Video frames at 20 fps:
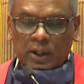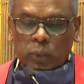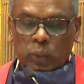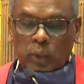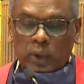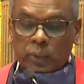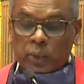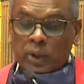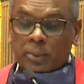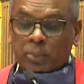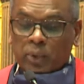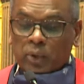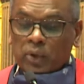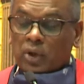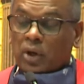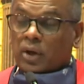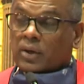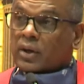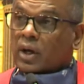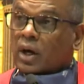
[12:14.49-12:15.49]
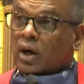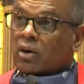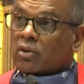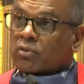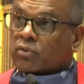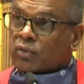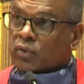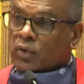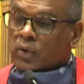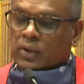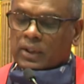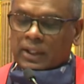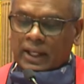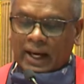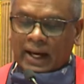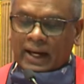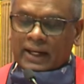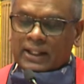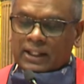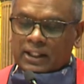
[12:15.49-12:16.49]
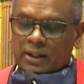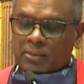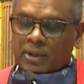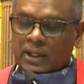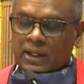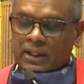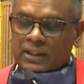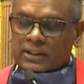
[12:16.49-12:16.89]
when we pull on our full academic